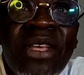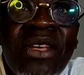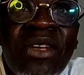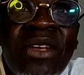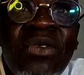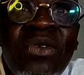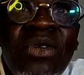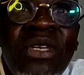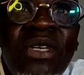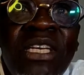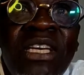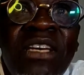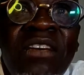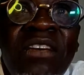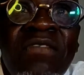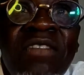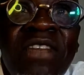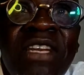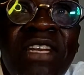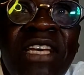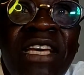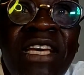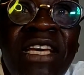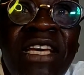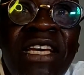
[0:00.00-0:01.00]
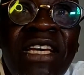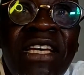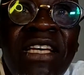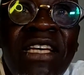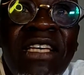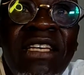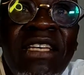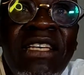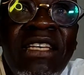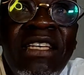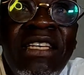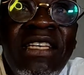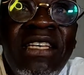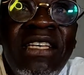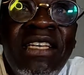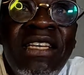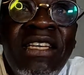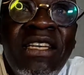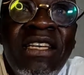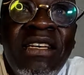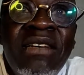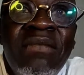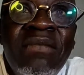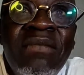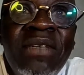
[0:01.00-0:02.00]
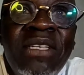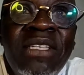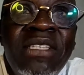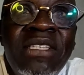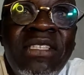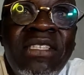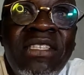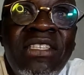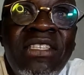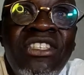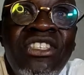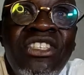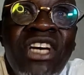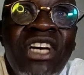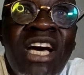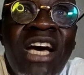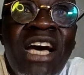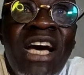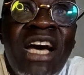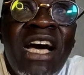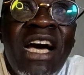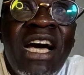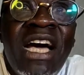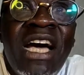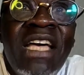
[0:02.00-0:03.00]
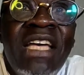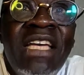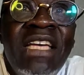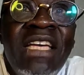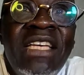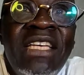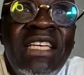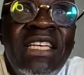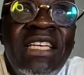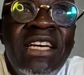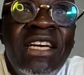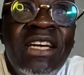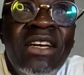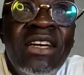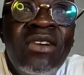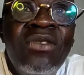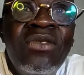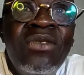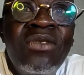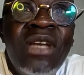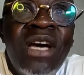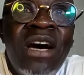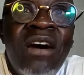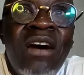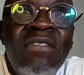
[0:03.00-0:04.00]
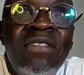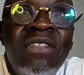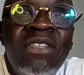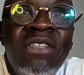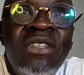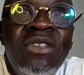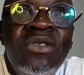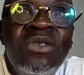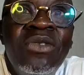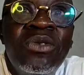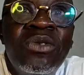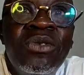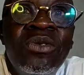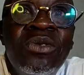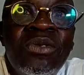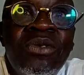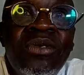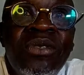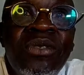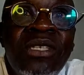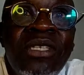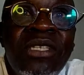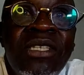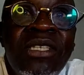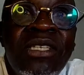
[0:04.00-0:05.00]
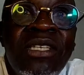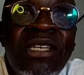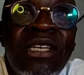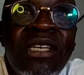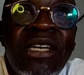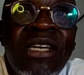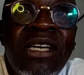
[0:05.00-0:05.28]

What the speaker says: good evening, Mr. Njai, good afternoon.